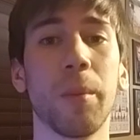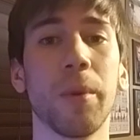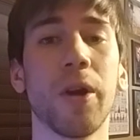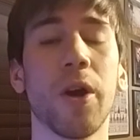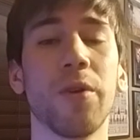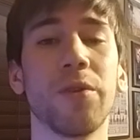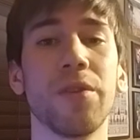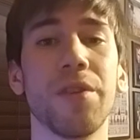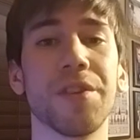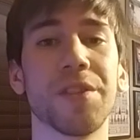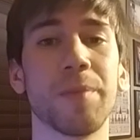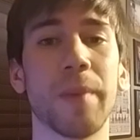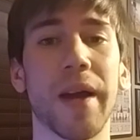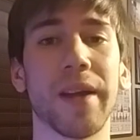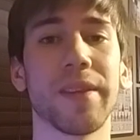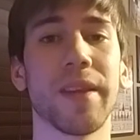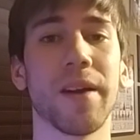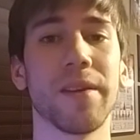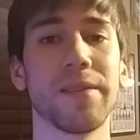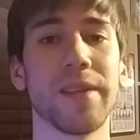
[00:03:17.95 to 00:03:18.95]
we go to the
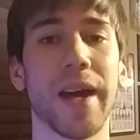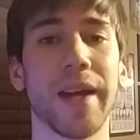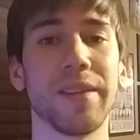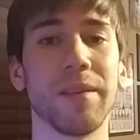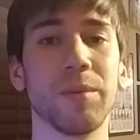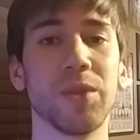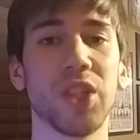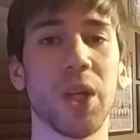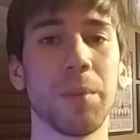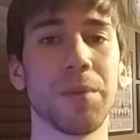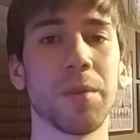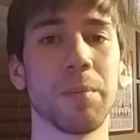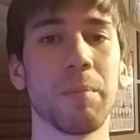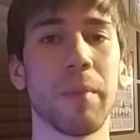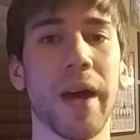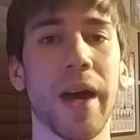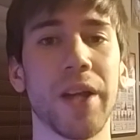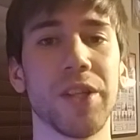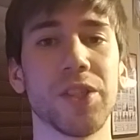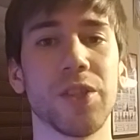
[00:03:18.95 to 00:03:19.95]
SmackDown Tag Team Championship
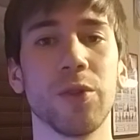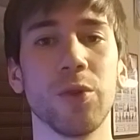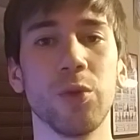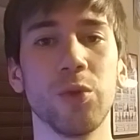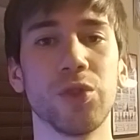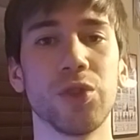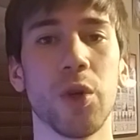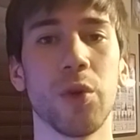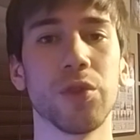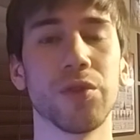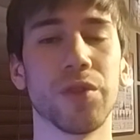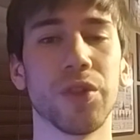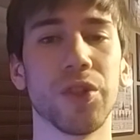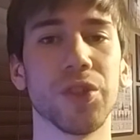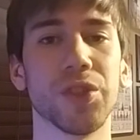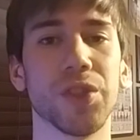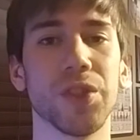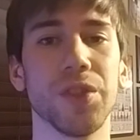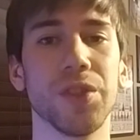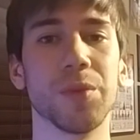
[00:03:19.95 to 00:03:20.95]
match, the Usos
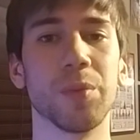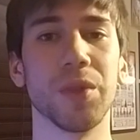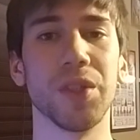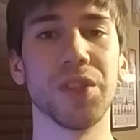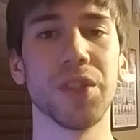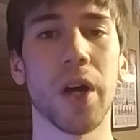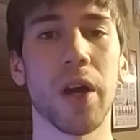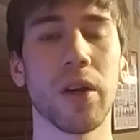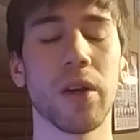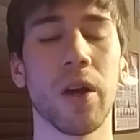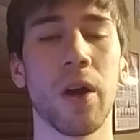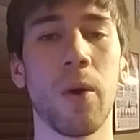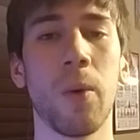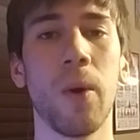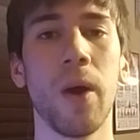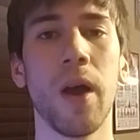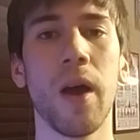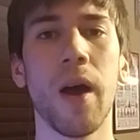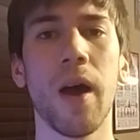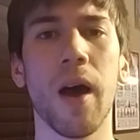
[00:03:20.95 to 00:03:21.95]
versus Breezango.